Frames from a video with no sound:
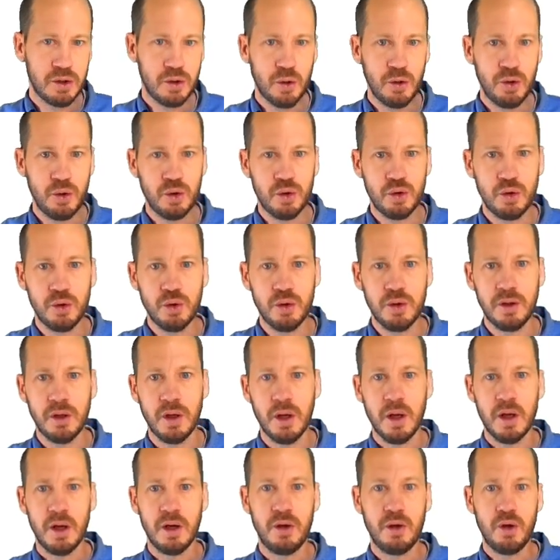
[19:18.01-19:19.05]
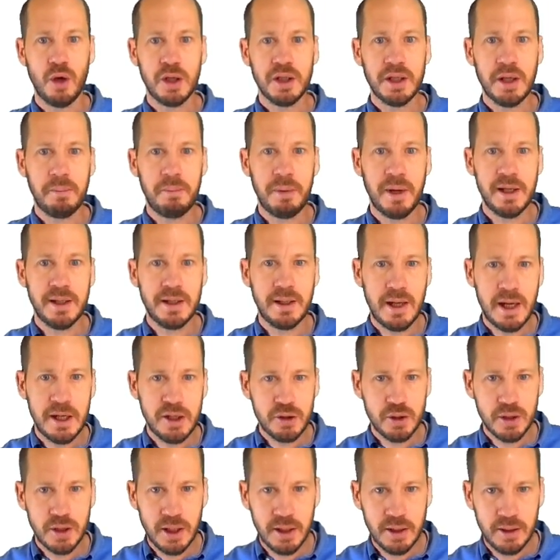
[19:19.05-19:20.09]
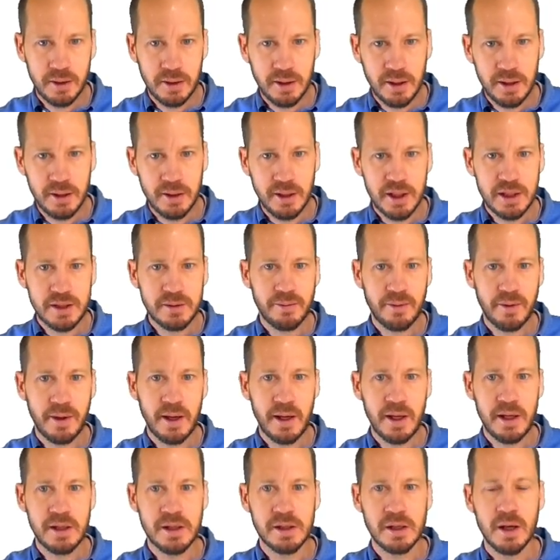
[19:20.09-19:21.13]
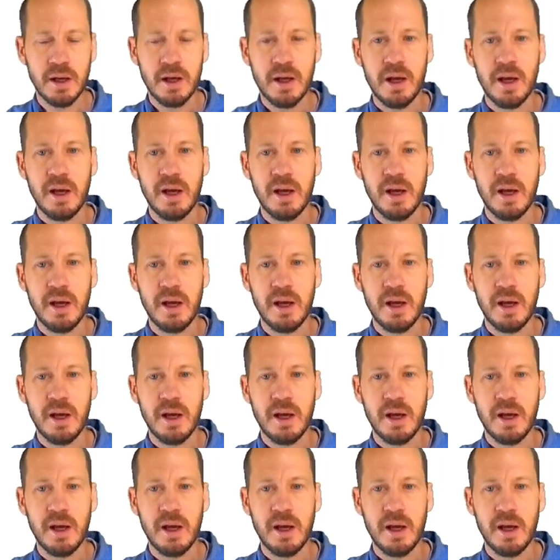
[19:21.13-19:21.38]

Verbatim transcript: so you should not apply the nitrogen in this phase,